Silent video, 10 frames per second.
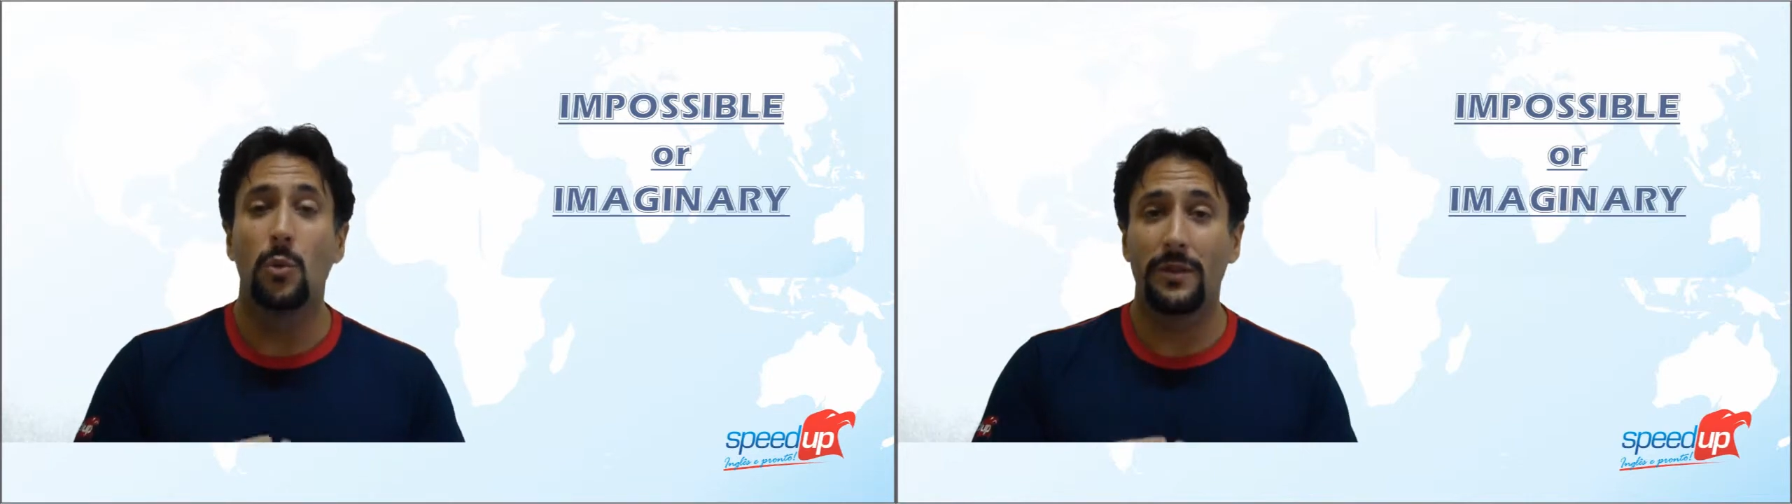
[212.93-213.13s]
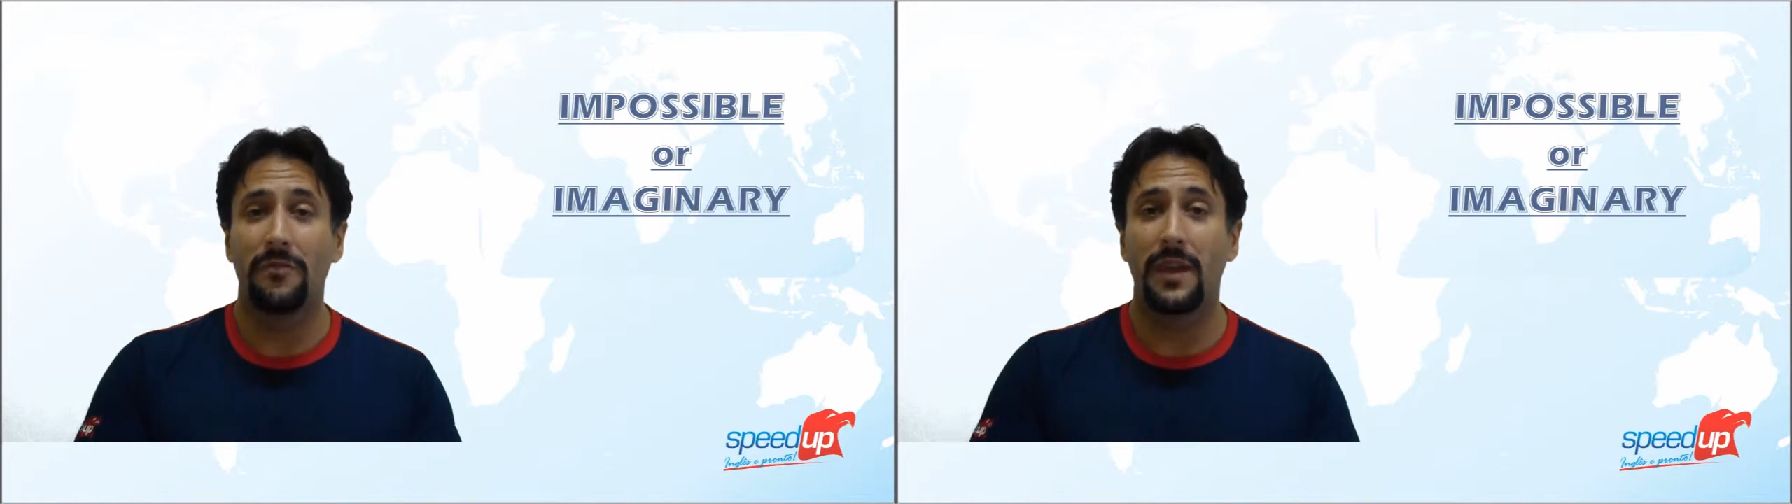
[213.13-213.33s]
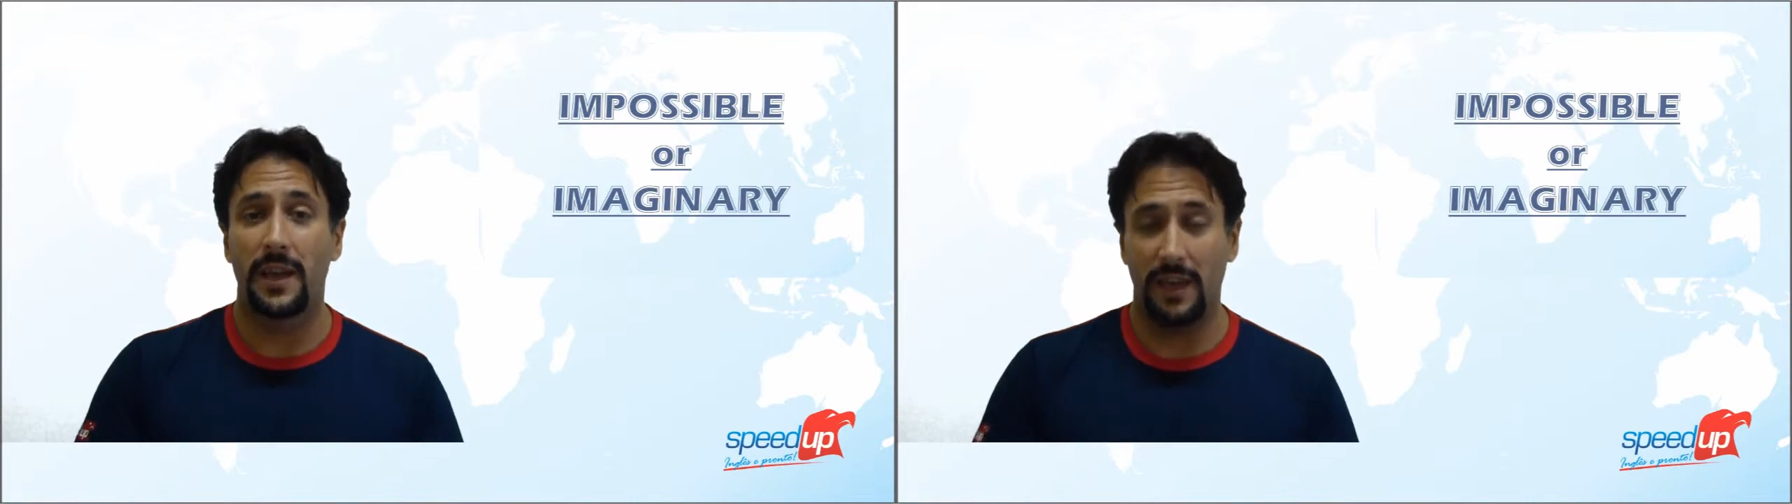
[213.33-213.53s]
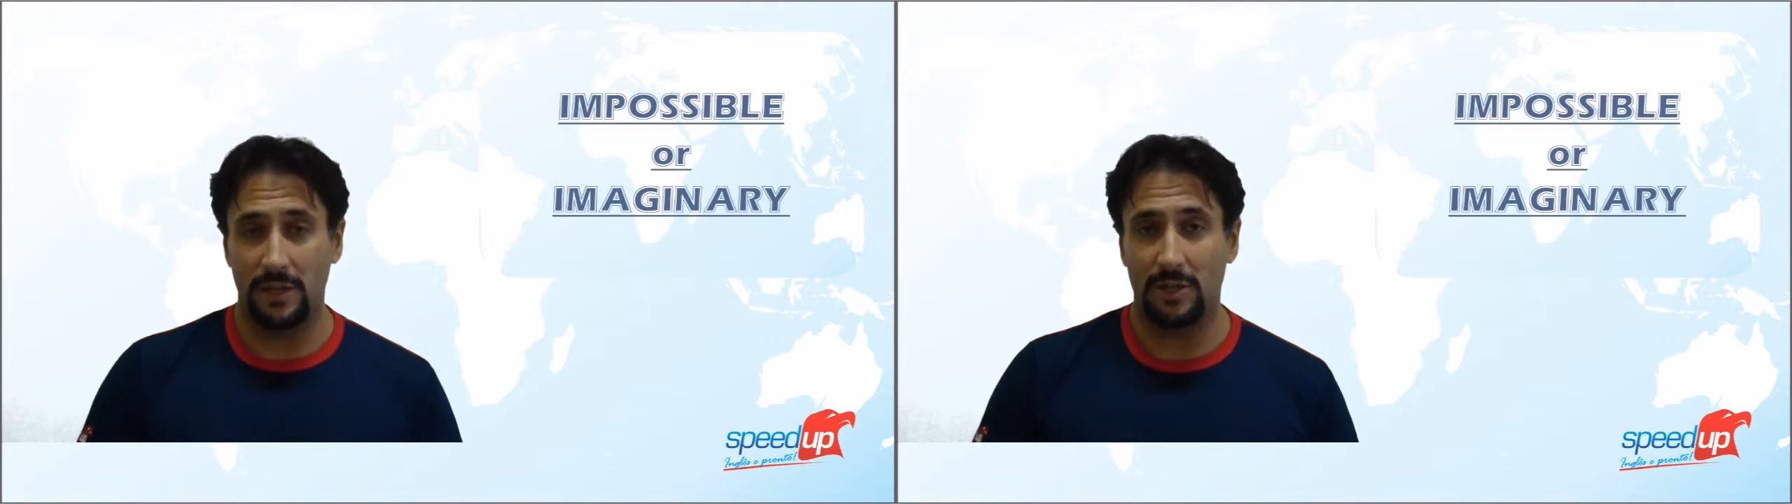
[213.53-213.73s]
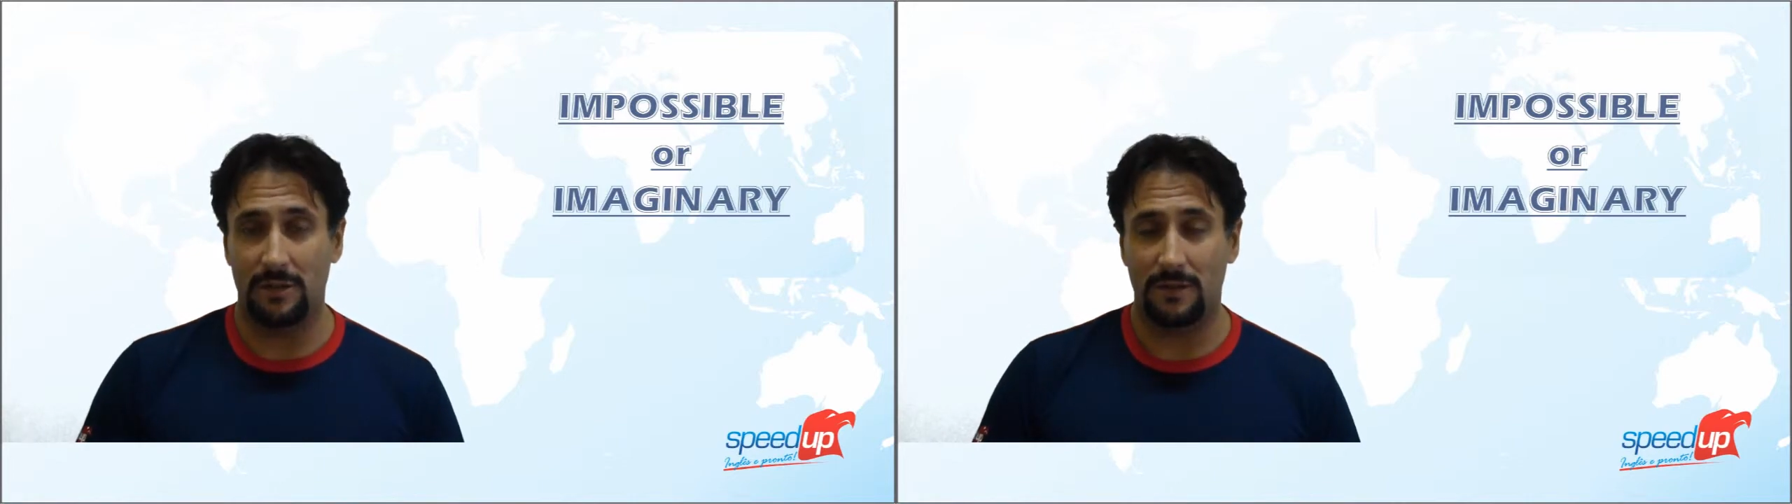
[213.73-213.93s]
with
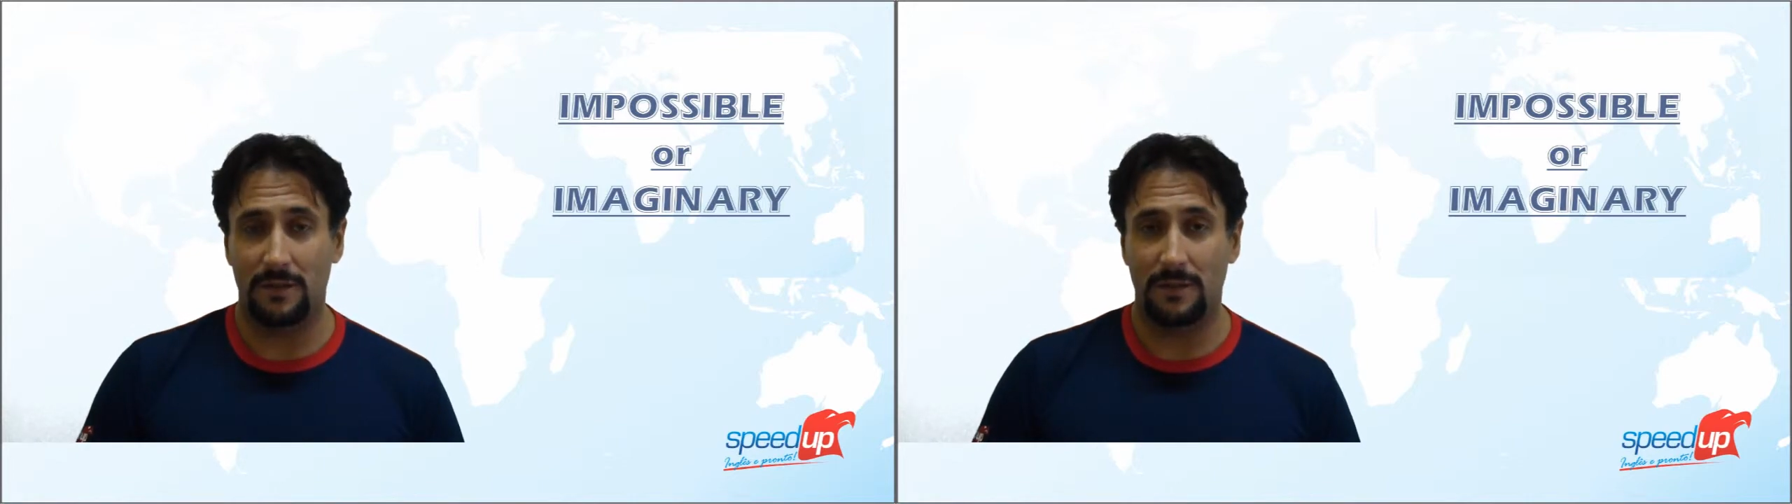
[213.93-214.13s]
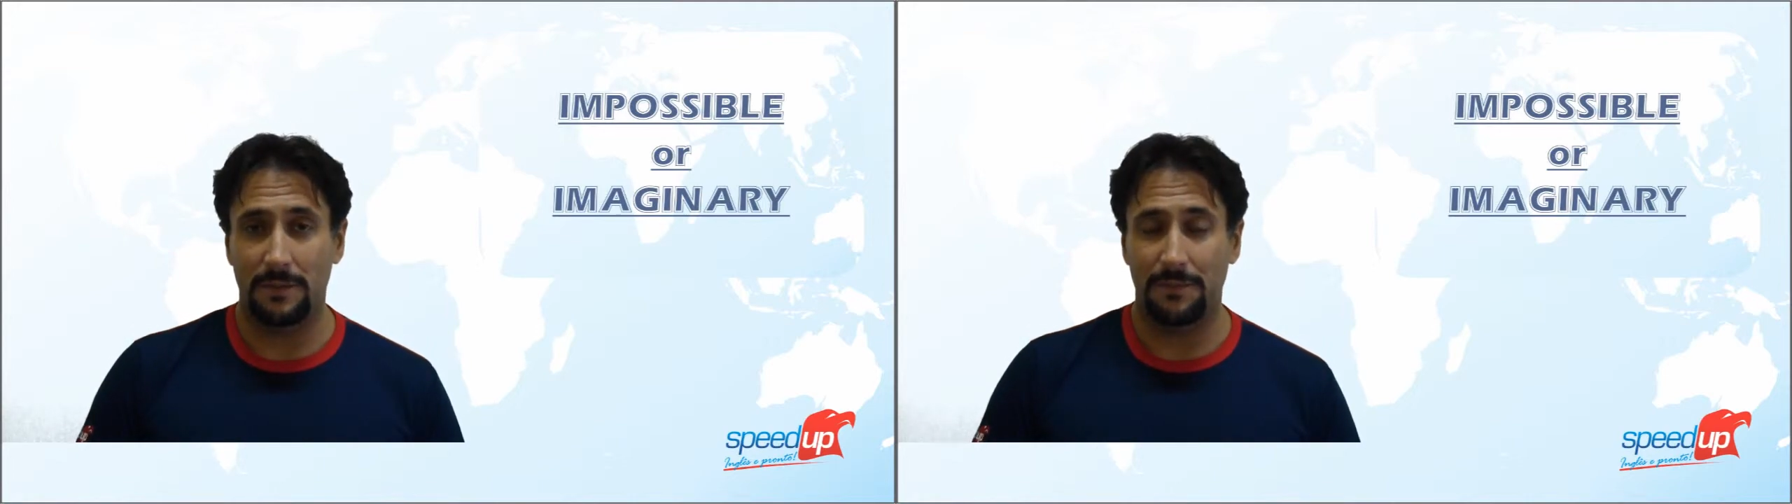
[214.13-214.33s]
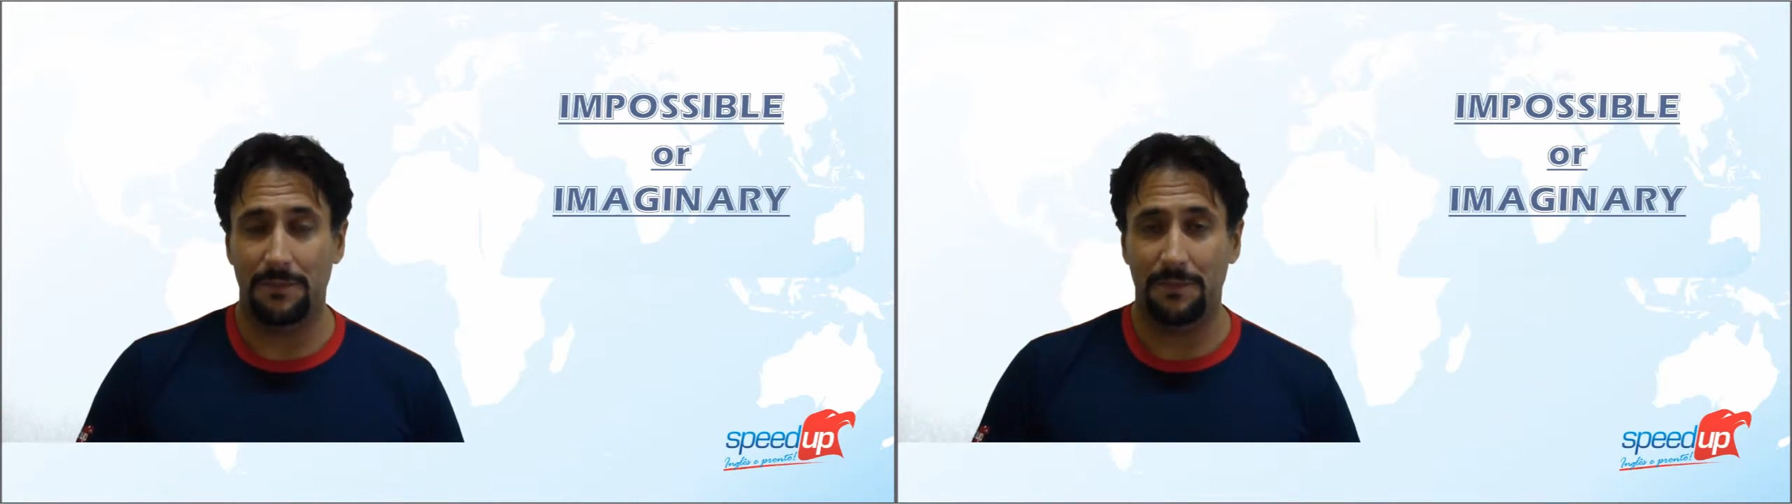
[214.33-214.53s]
vacations.